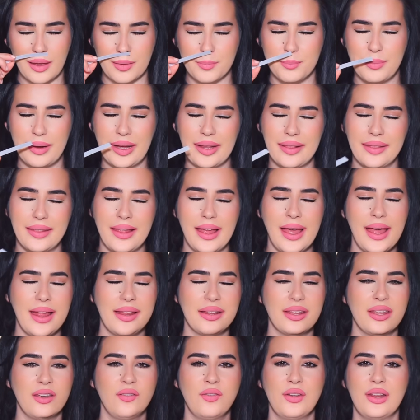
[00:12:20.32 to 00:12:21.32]
But
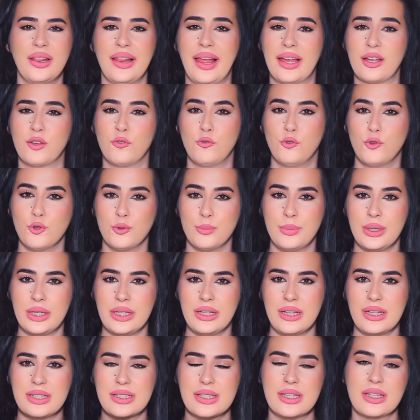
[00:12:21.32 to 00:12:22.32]
then give it like few
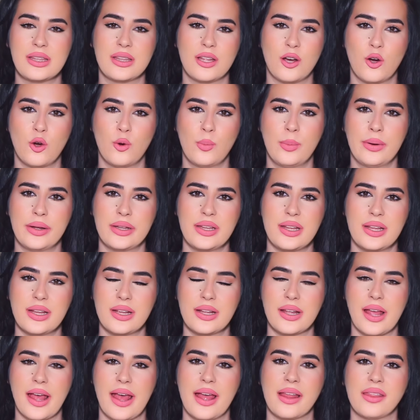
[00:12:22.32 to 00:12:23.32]
minutes in the
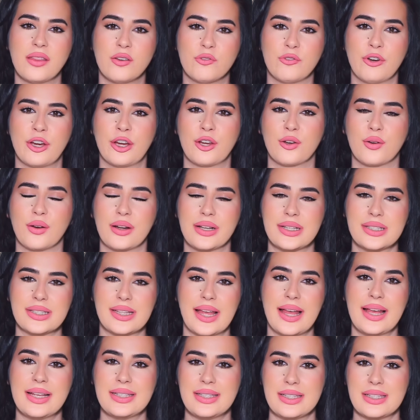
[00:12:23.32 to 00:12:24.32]
opening and the fragrance
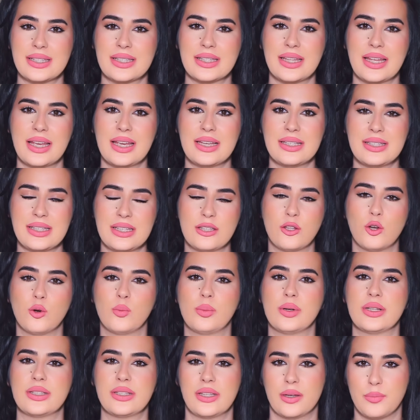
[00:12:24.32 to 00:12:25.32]
as it stays, it
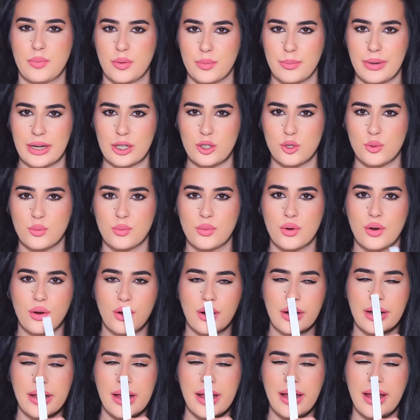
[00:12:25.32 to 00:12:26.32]
opens up much
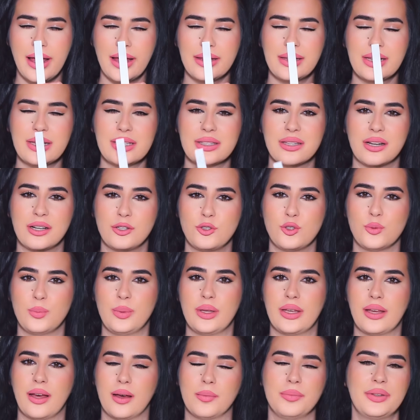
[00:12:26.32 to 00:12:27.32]
more, and I start to
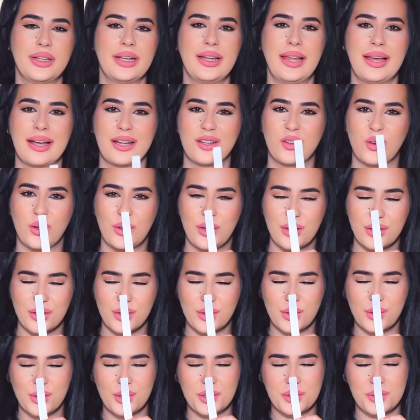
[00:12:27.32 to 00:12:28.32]
pick up the lactonic
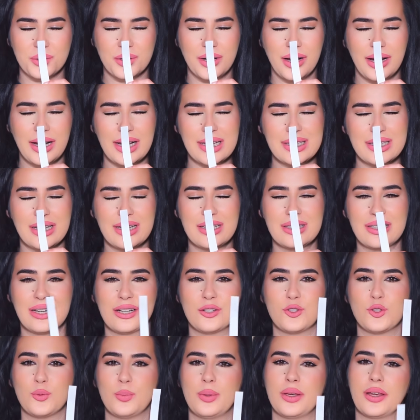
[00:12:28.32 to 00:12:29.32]
accord, you guys. I
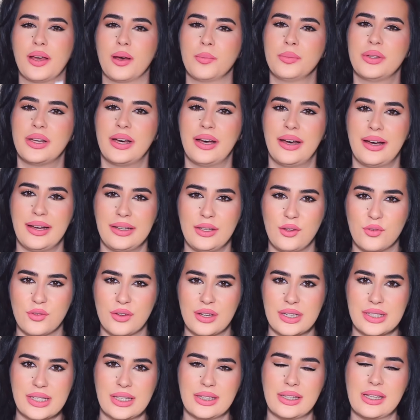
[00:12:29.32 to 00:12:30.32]
start to pick up the honey
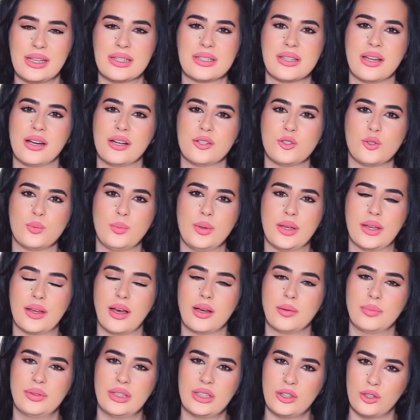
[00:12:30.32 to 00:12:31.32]
facet, I start to pick
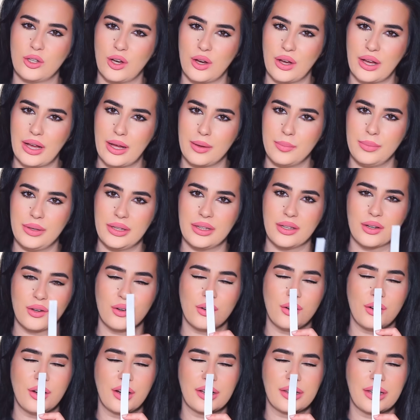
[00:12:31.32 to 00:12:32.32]
up the tonka bean
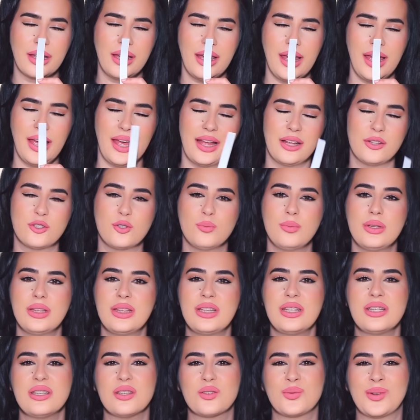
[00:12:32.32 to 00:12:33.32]
accord, and to me
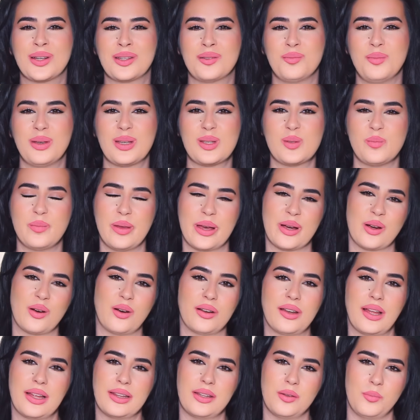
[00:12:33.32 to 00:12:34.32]
this is what makes
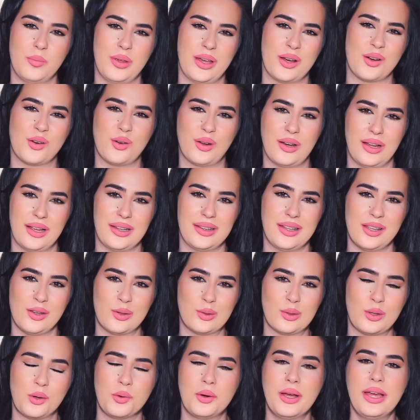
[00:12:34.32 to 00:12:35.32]
Bianco Latte,
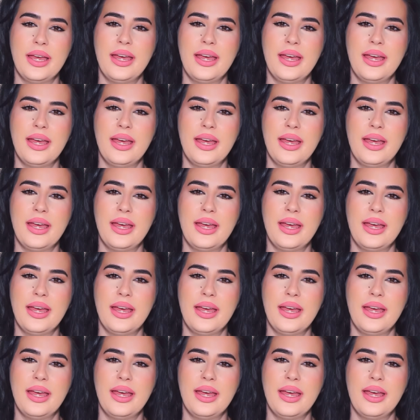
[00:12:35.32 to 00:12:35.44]
you know,